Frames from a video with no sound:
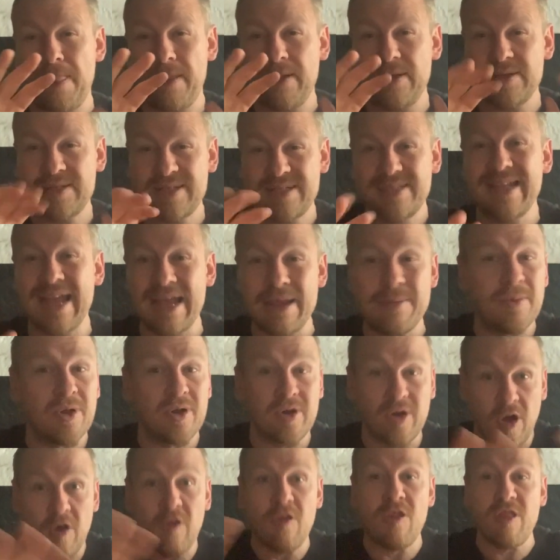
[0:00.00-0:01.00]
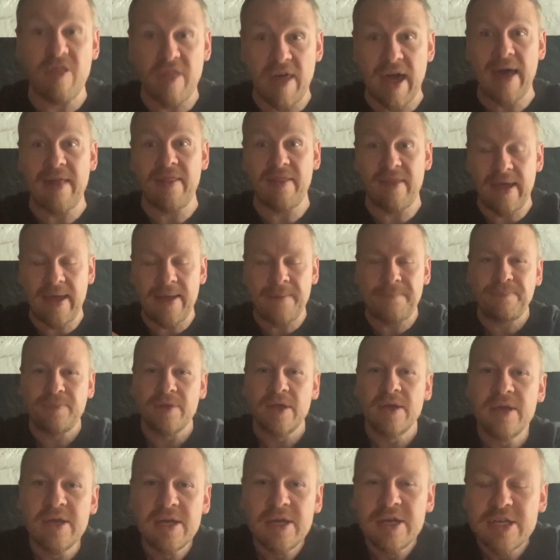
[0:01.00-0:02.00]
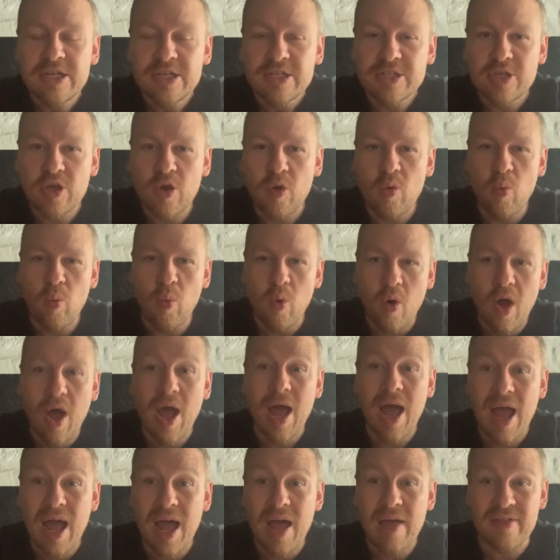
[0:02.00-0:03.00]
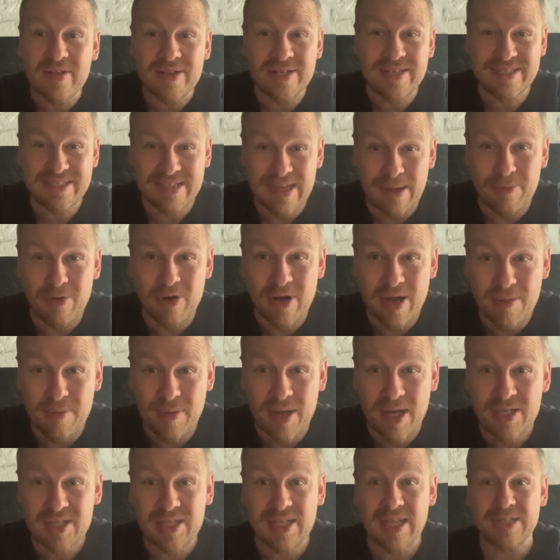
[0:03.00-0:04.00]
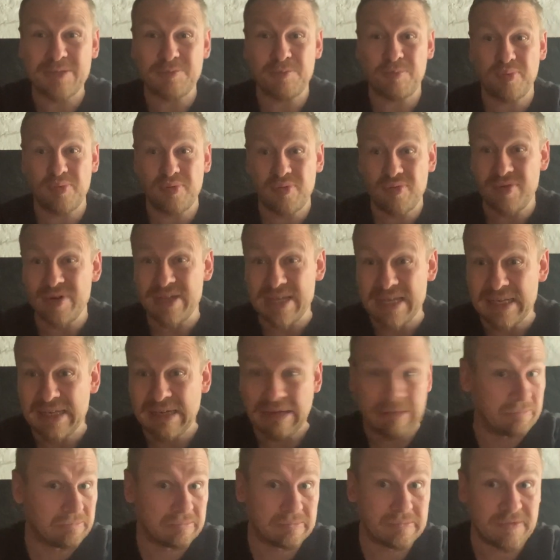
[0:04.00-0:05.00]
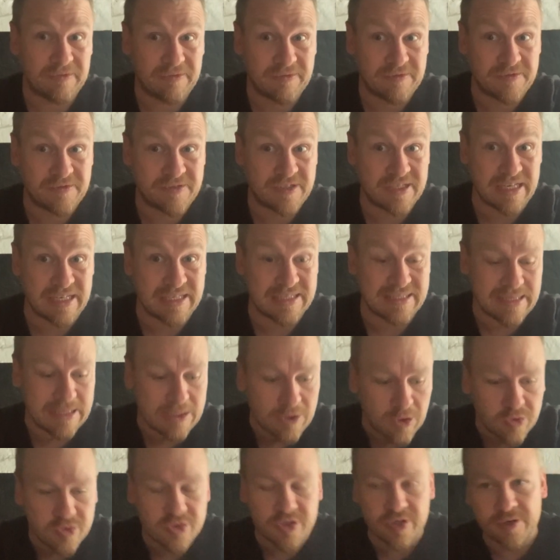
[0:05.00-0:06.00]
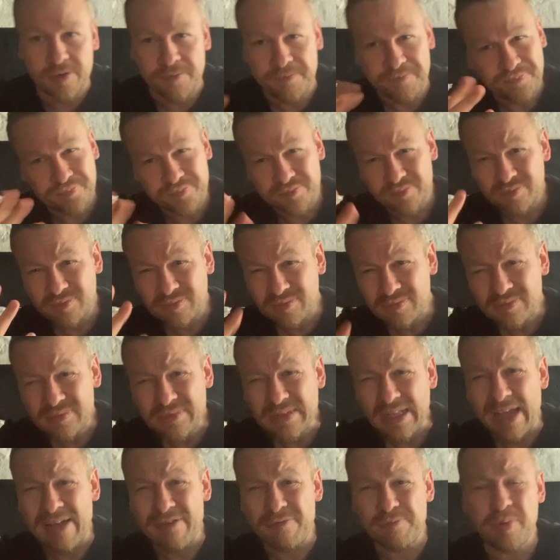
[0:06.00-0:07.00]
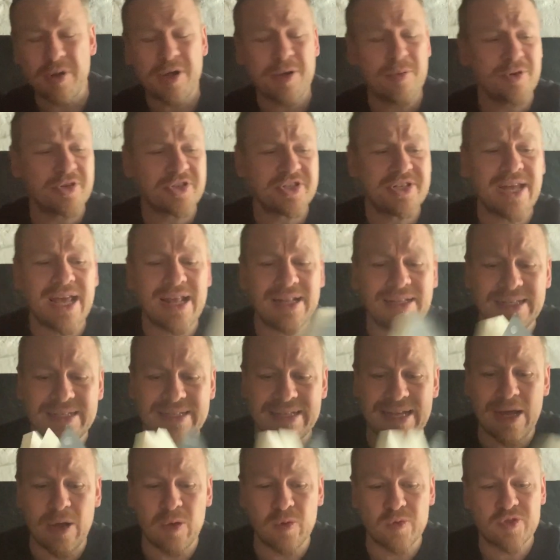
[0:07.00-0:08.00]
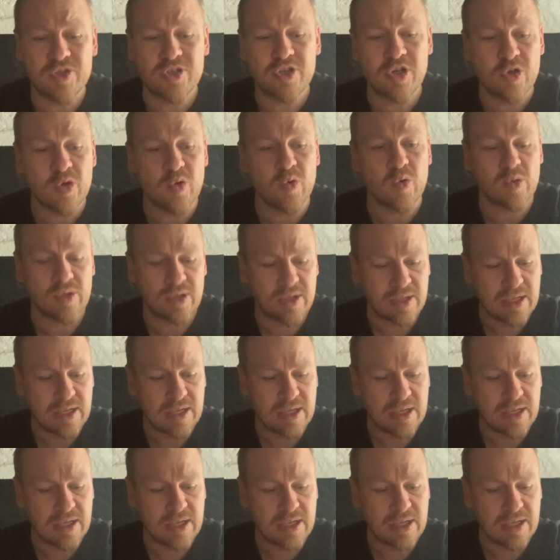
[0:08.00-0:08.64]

statement on that there. So what are the samurai martial arts pre-1600? I've pretty much nailed it down to